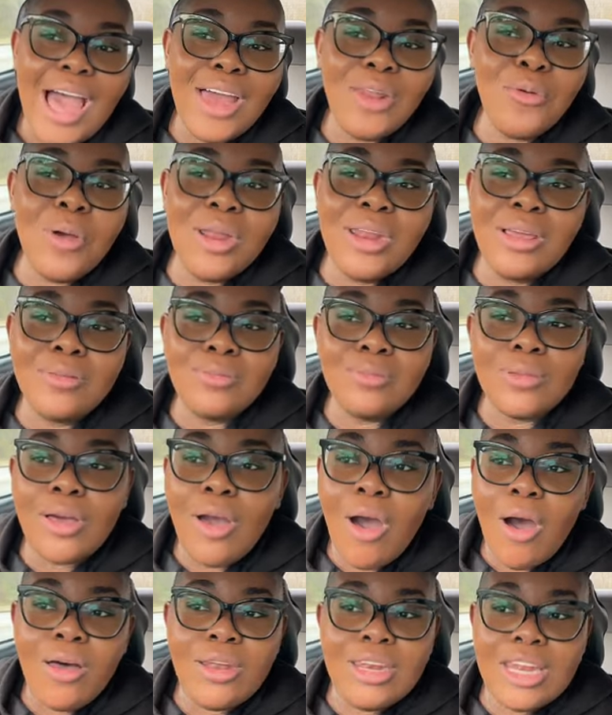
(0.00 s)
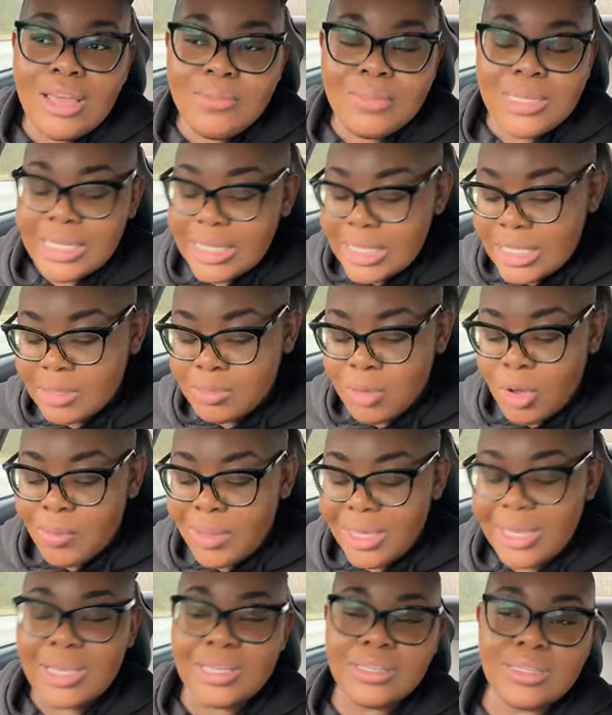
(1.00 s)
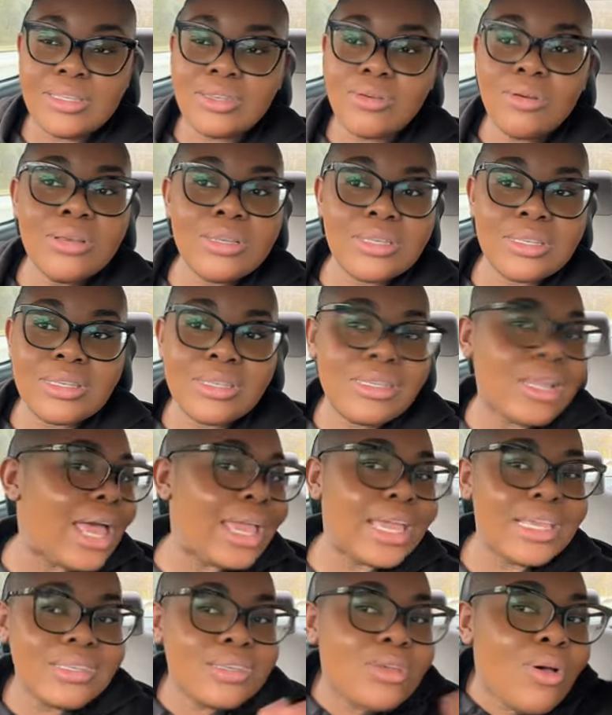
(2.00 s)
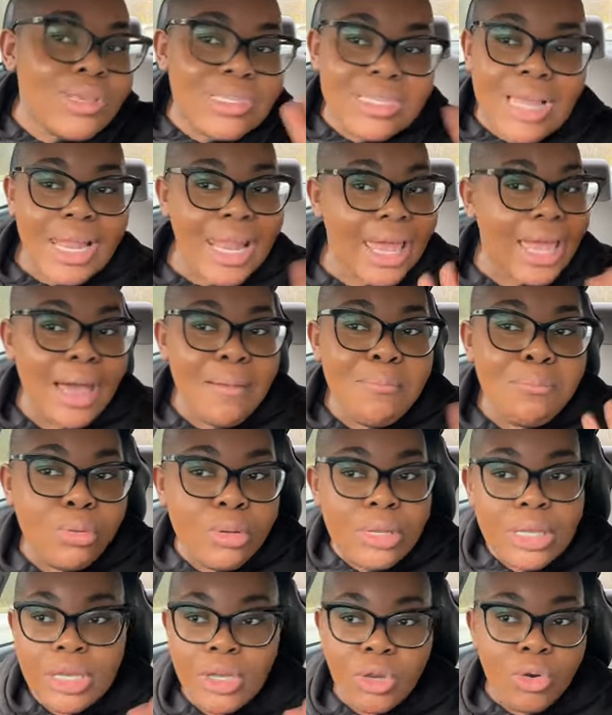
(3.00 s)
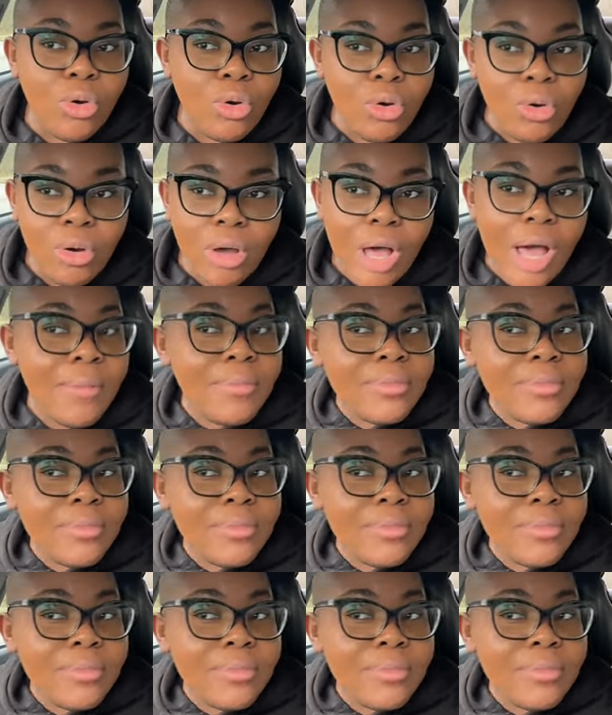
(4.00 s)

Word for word: I don't want to call names at this moment because so it's like, it's, so it's not like I'm bullying though.